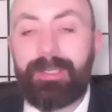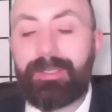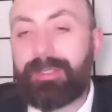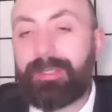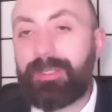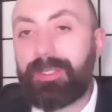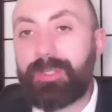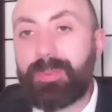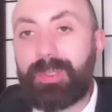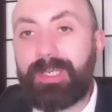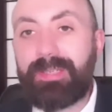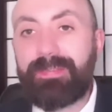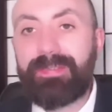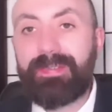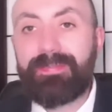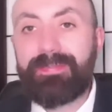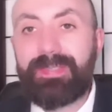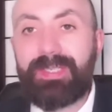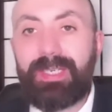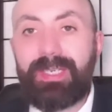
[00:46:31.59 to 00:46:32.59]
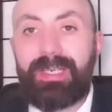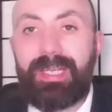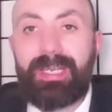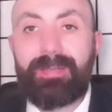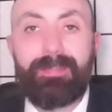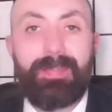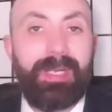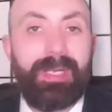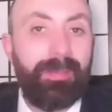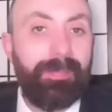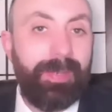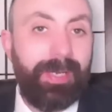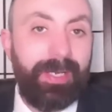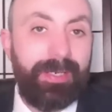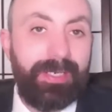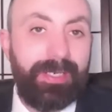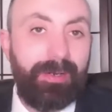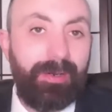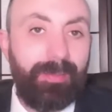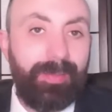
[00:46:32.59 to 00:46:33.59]
to the 2015 Ed
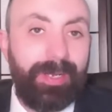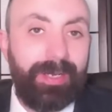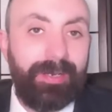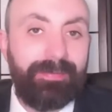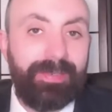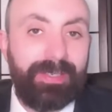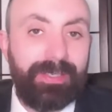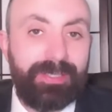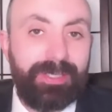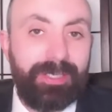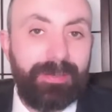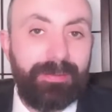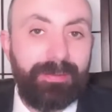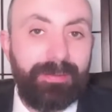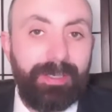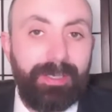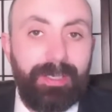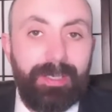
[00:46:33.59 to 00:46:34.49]
Miliband era manifesto,